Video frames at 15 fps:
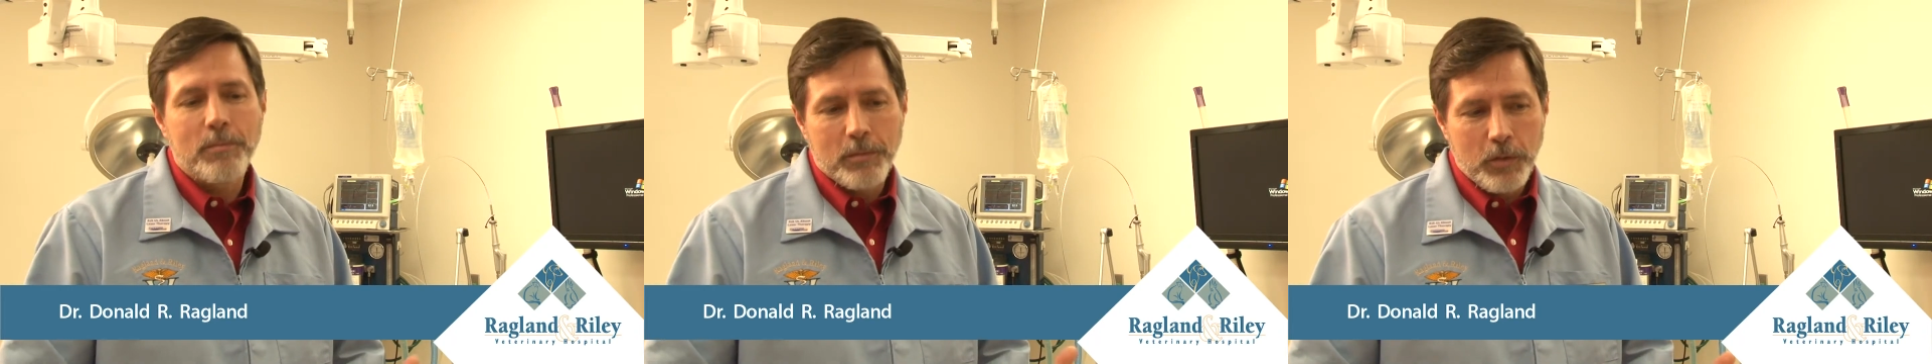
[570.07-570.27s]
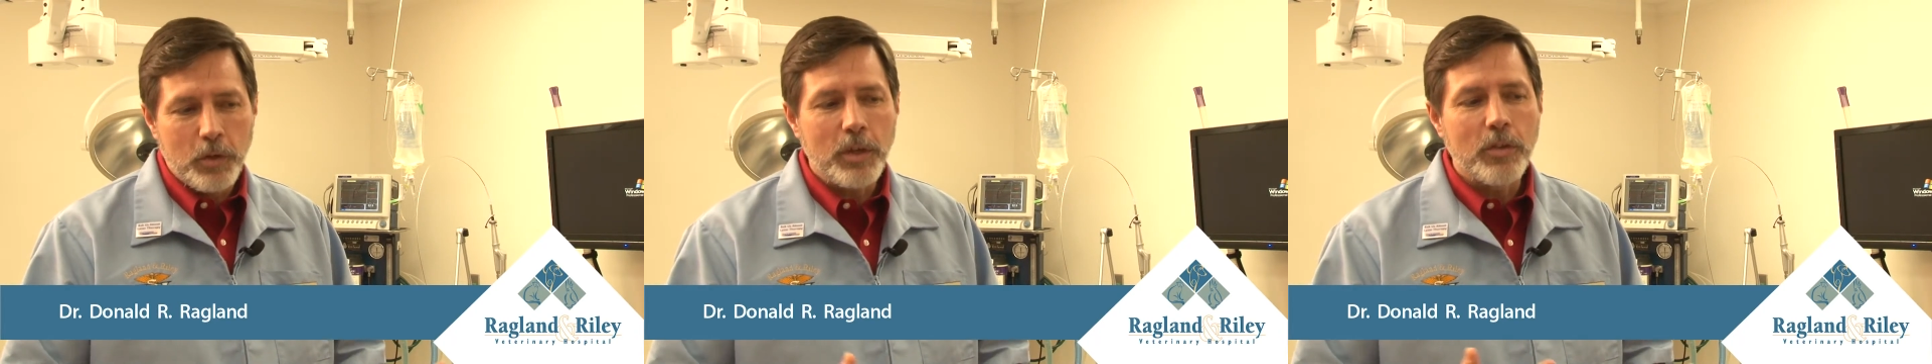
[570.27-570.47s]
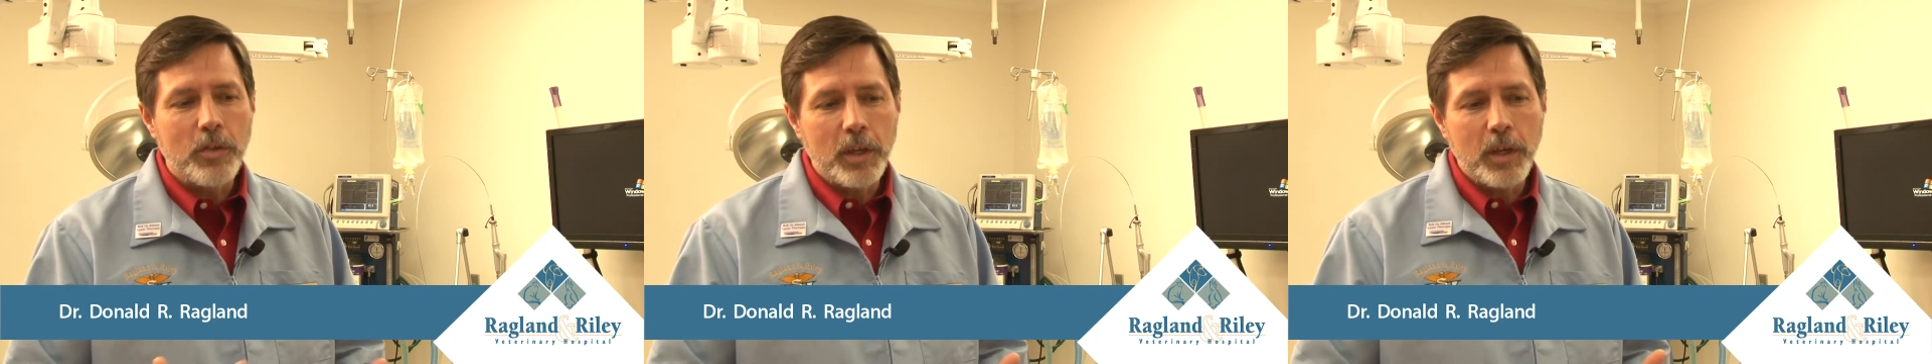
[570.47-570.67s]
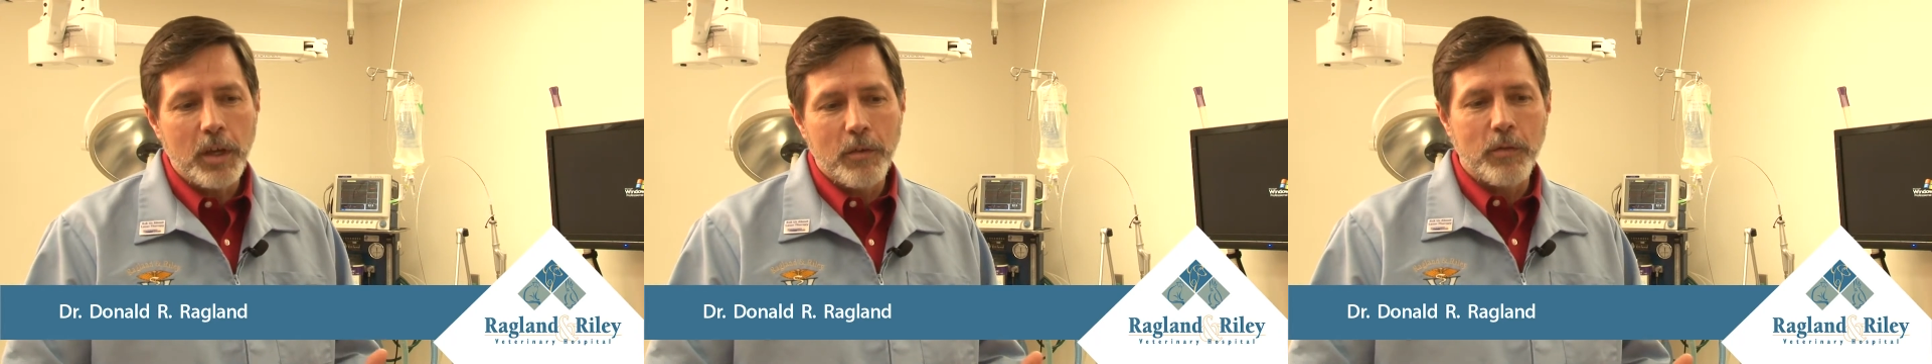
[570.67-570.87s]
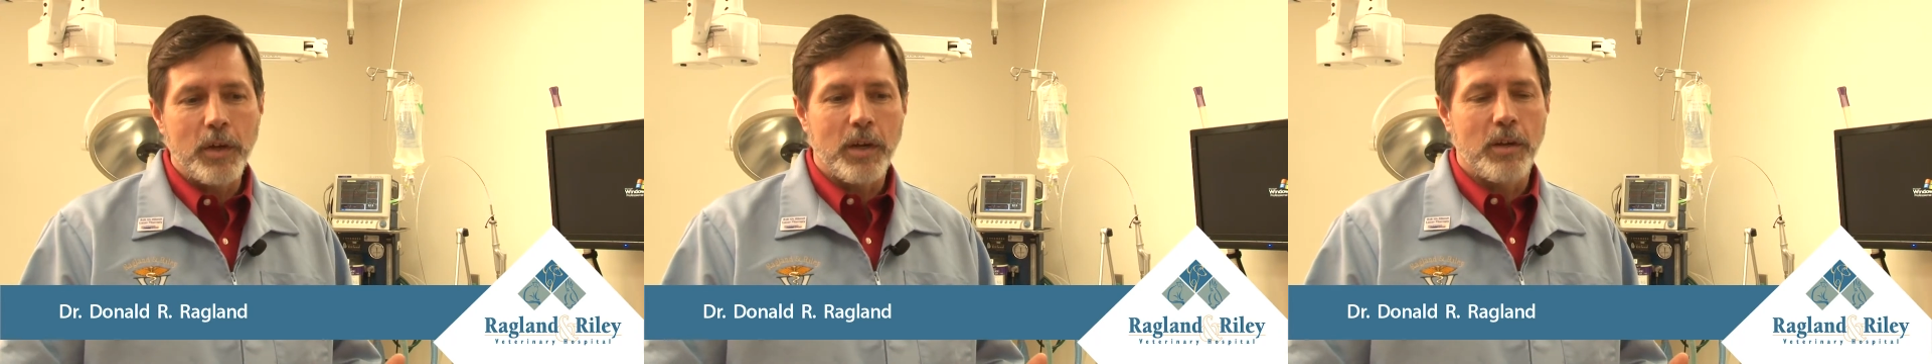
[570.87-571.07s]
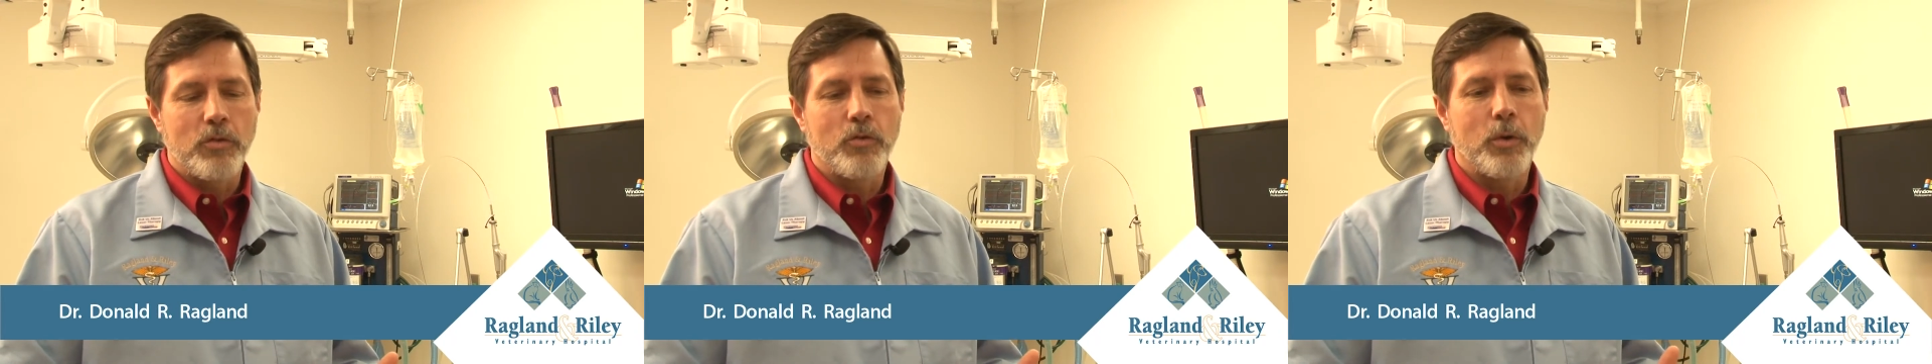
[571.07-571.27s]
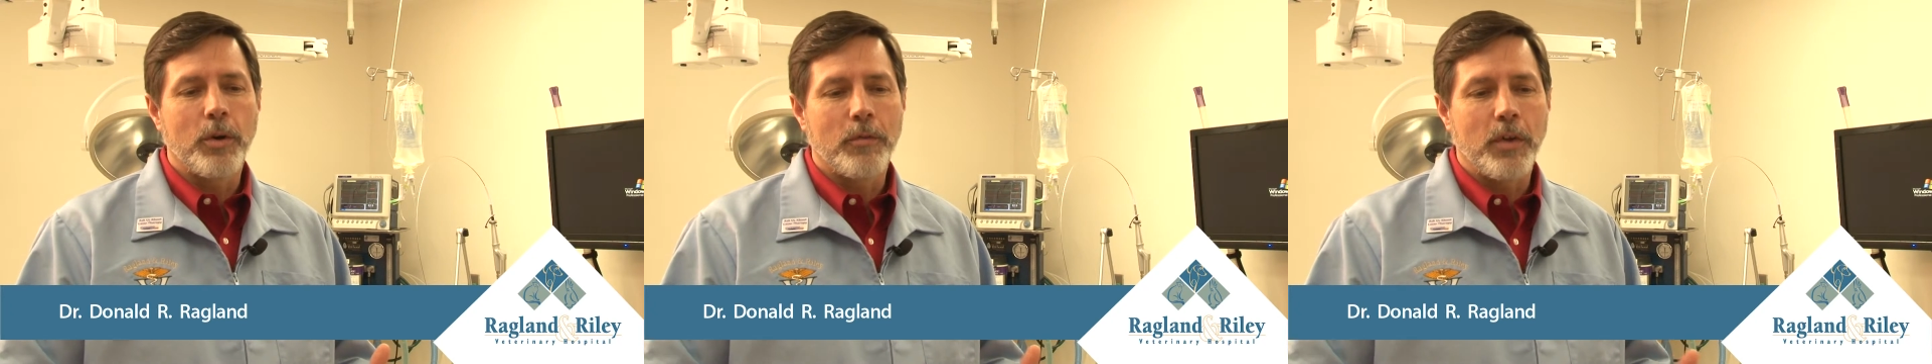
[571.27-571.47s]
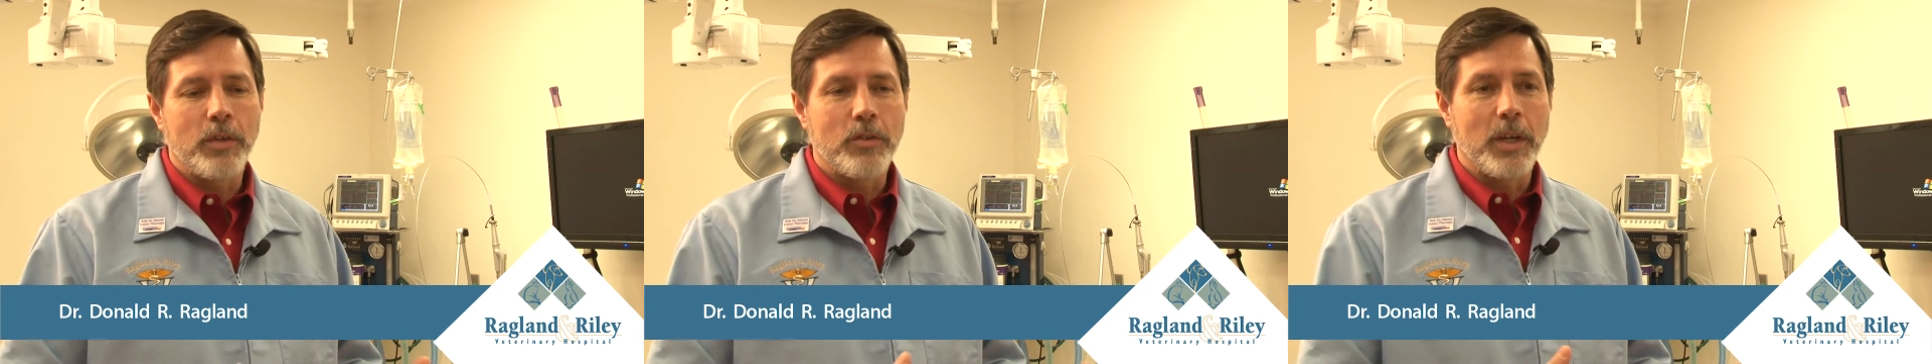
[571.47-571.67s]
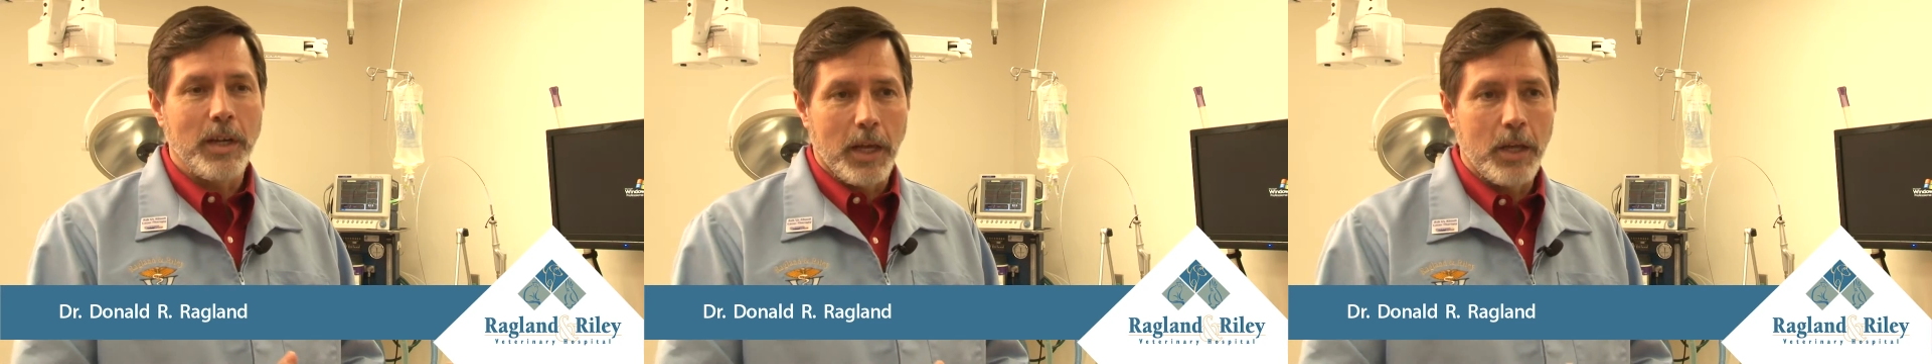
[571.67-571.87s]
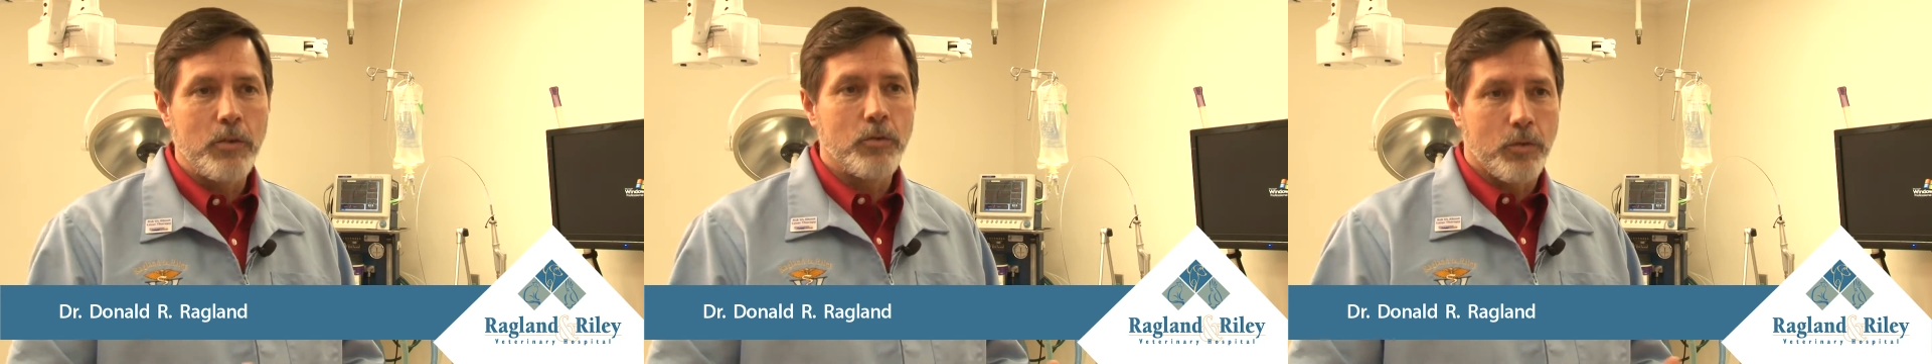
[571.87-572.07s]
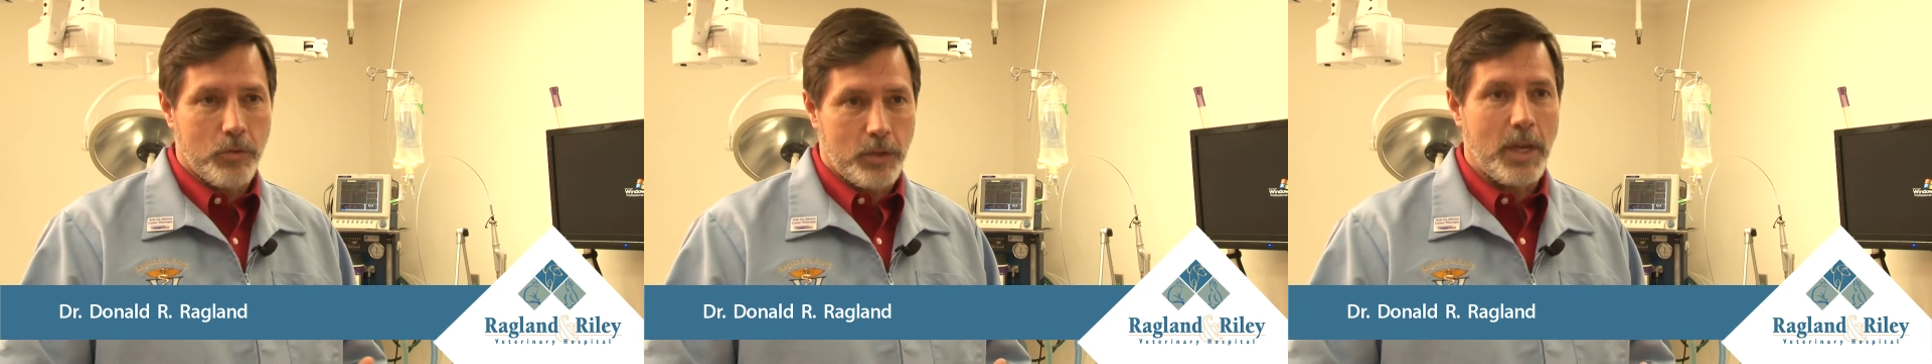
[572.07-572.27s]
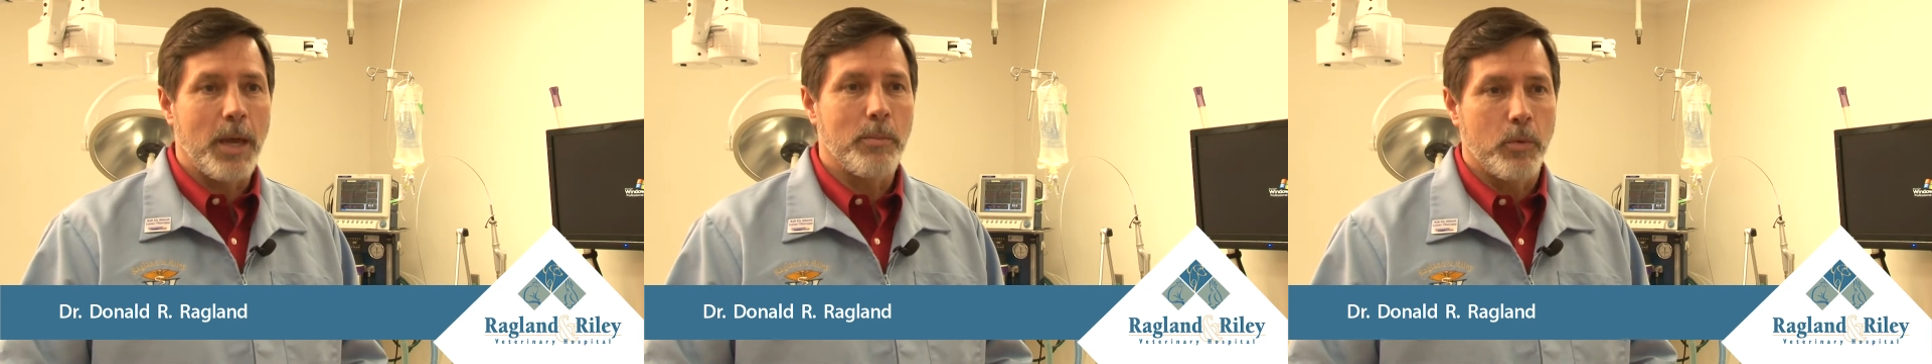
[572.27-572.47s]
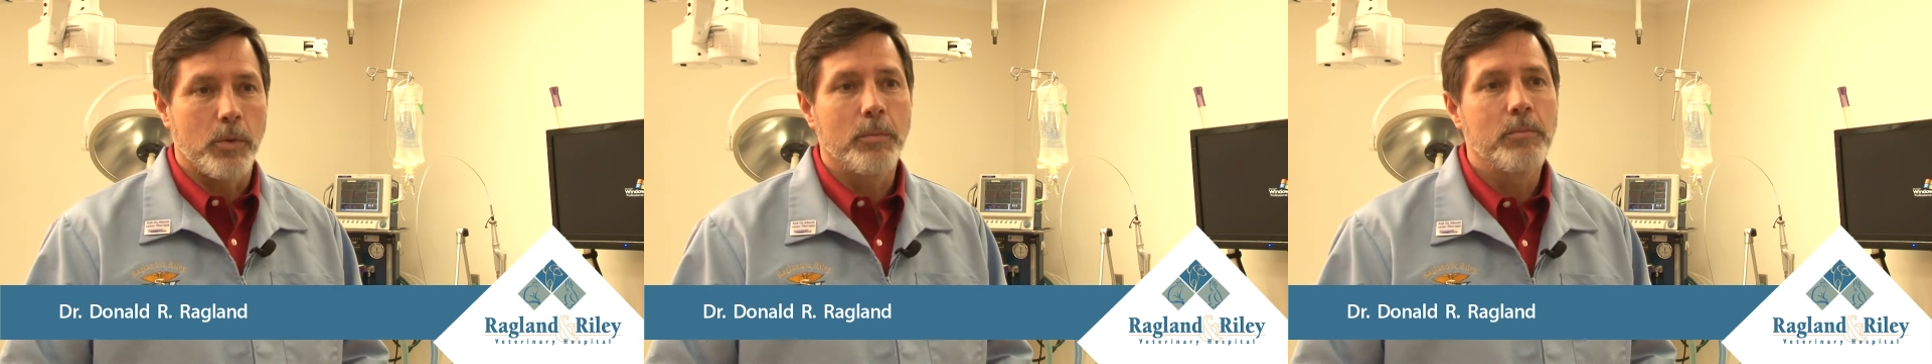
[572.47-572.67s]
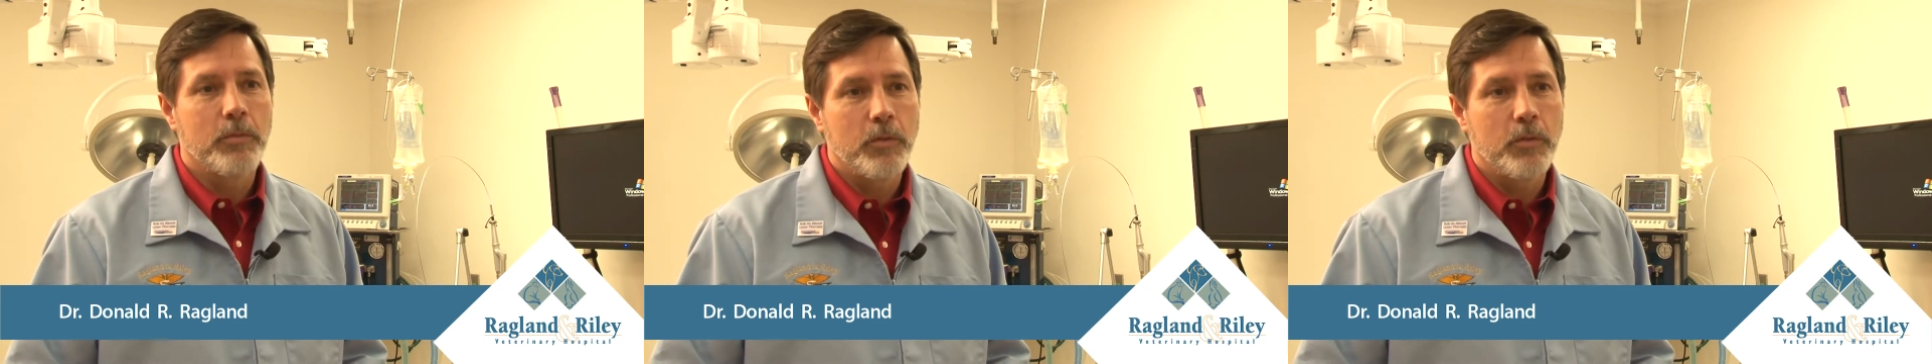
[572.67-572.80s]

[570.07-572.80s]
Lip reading: you can think of it sort of as a laser scalpel,